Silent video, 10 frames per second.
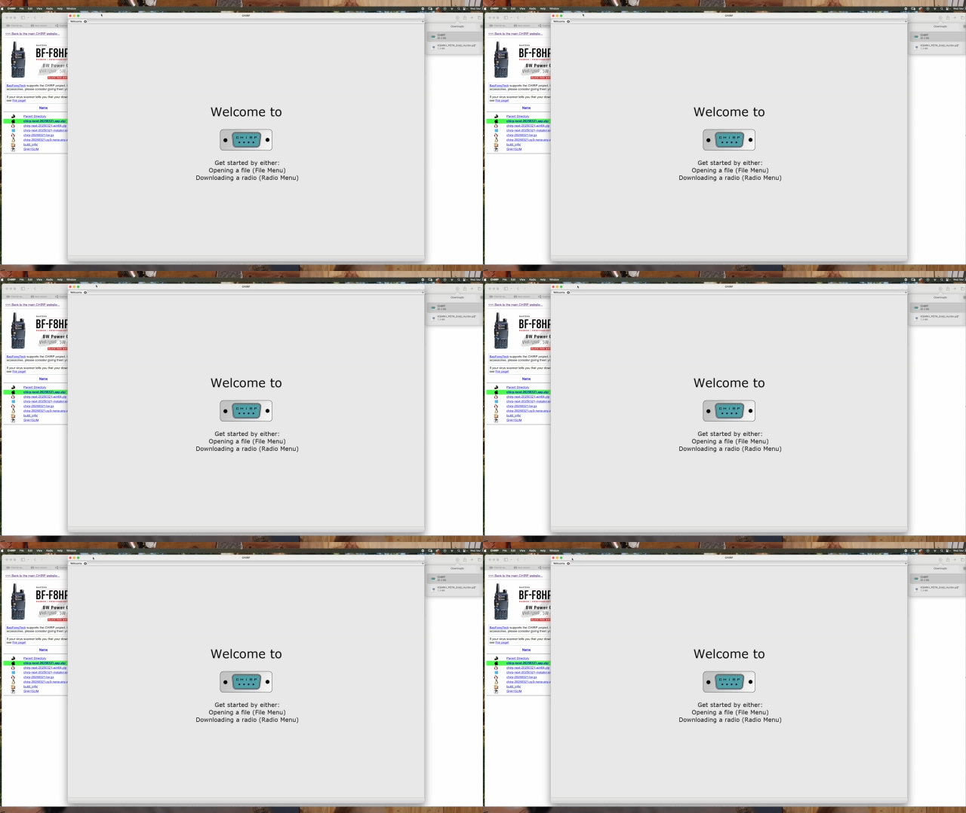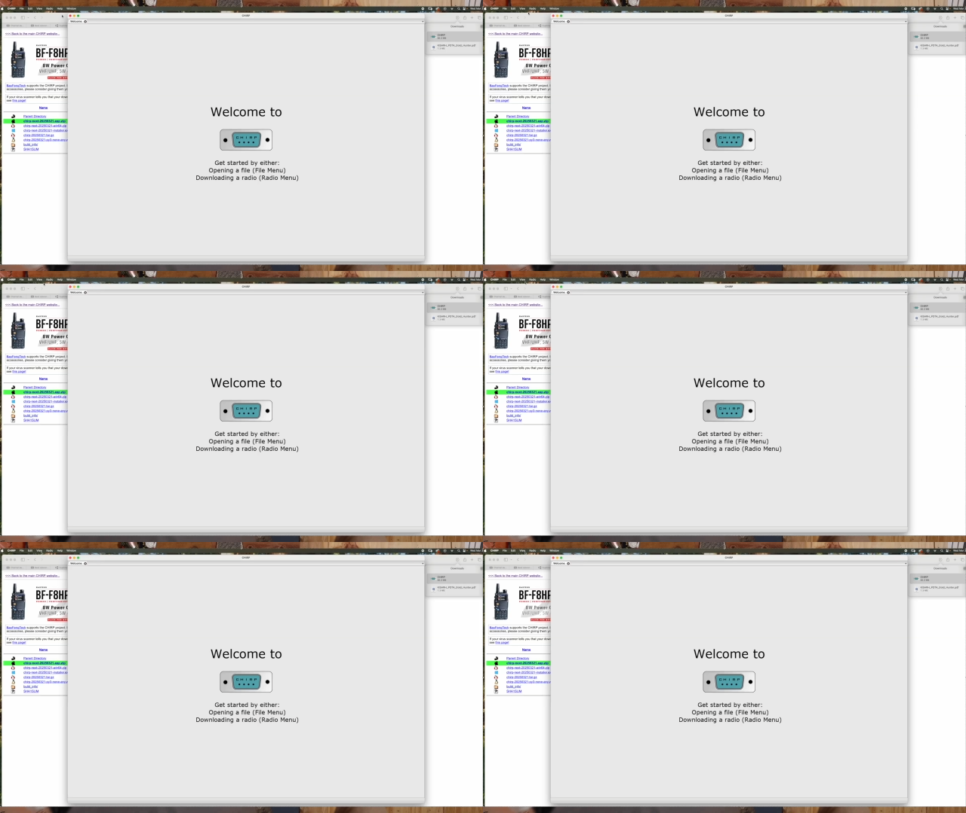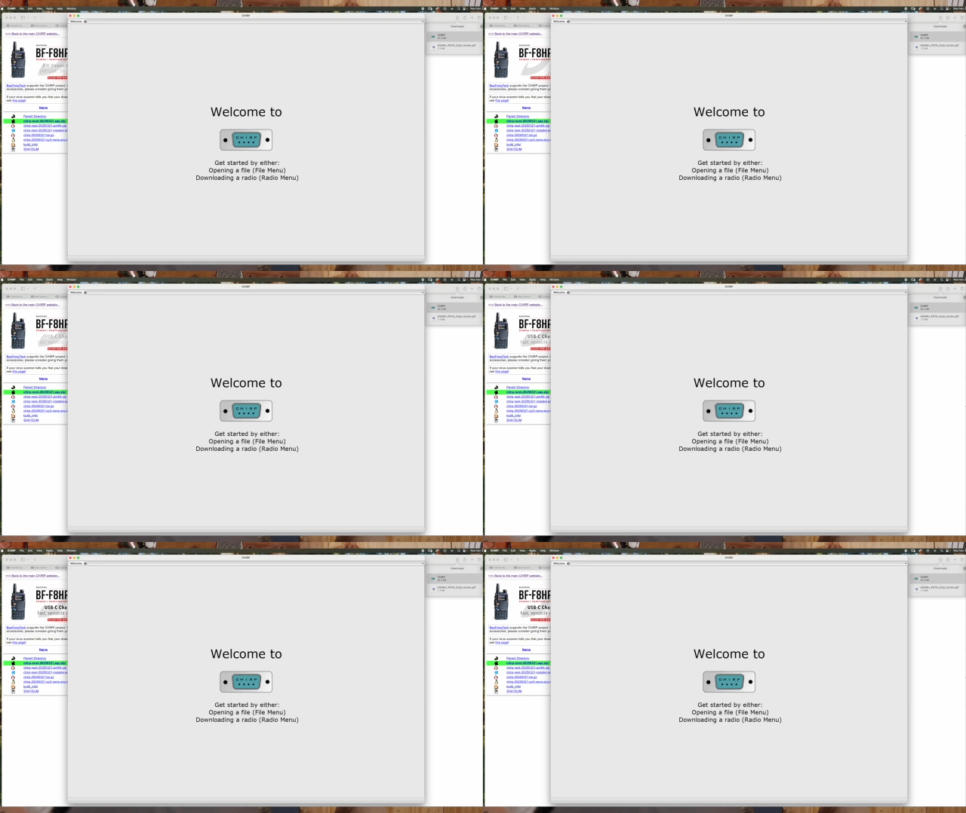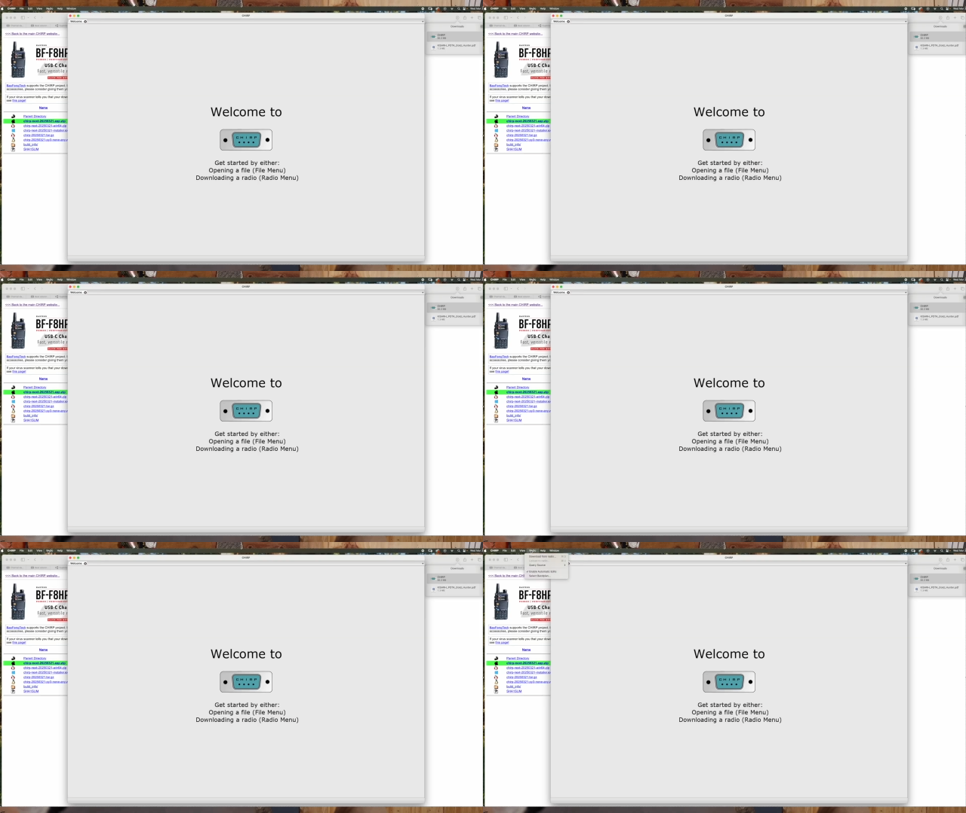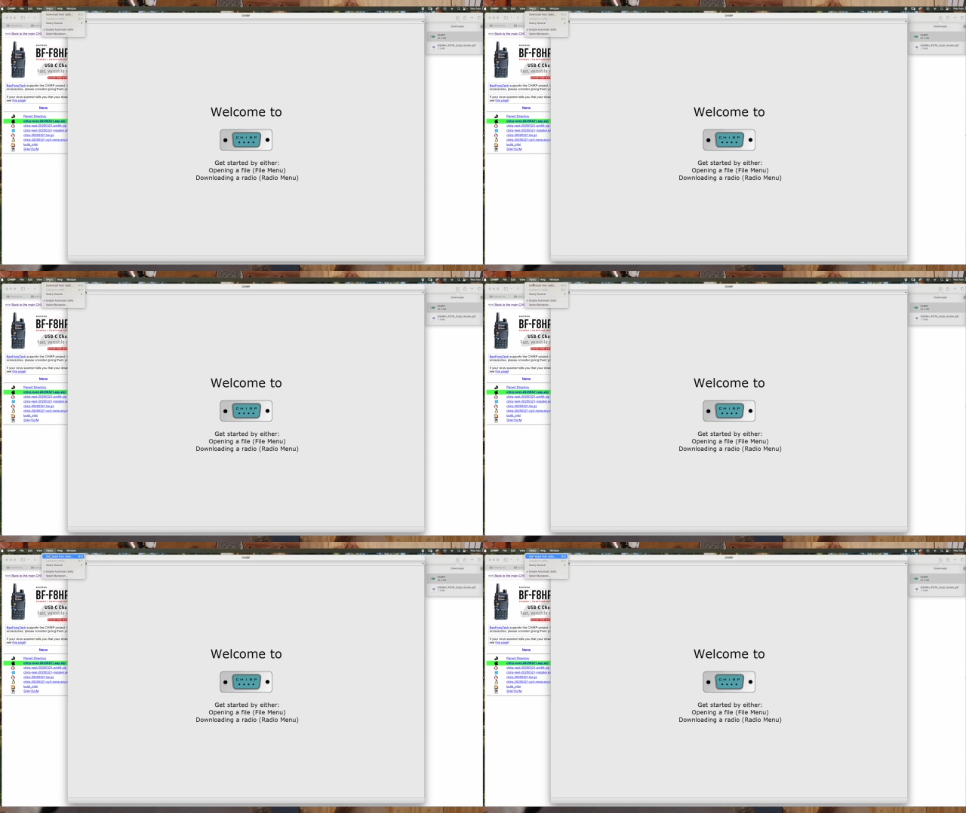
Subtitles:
[unreadable: no face in view]